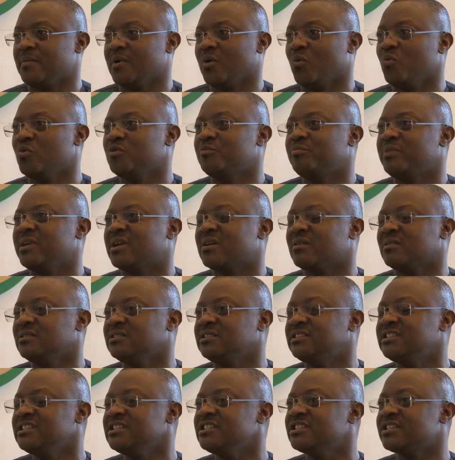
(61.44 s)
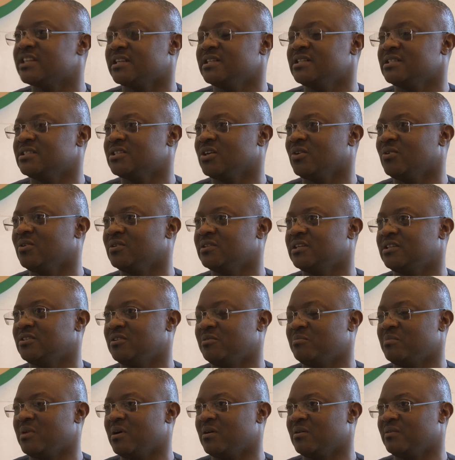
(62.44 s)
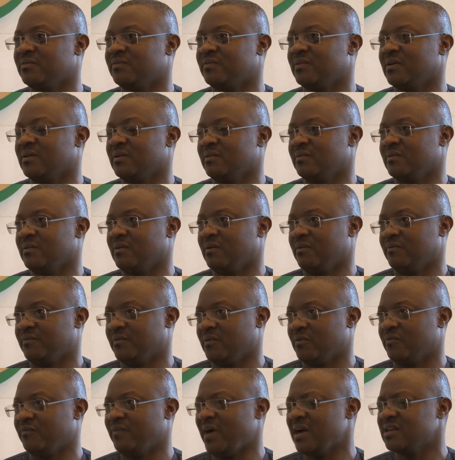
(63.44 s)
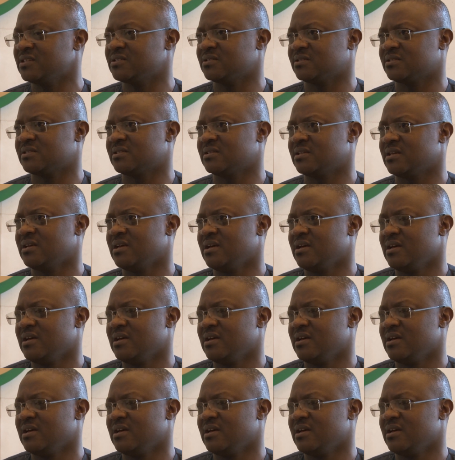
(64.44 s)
Would be contingent on a number of factors.